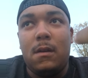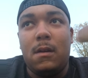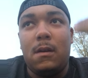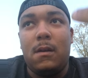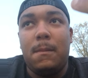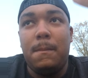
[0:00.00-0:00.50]

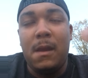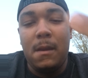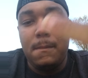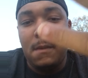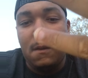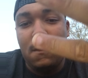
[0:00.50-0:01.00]
Uh,
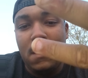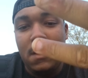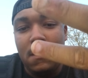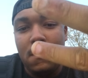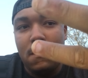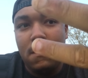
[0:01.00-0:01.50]
bent my
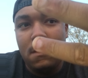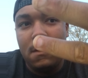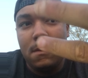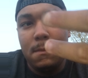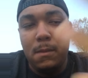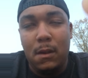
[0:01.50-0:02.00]
wheel.
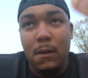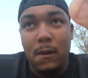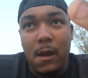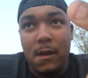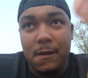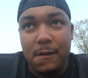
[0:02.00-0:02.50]
Blew
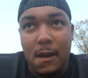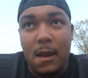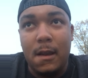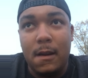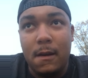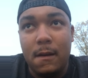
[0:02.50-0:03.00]
out a
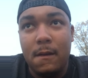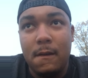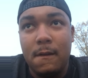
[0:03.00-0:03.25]
tire.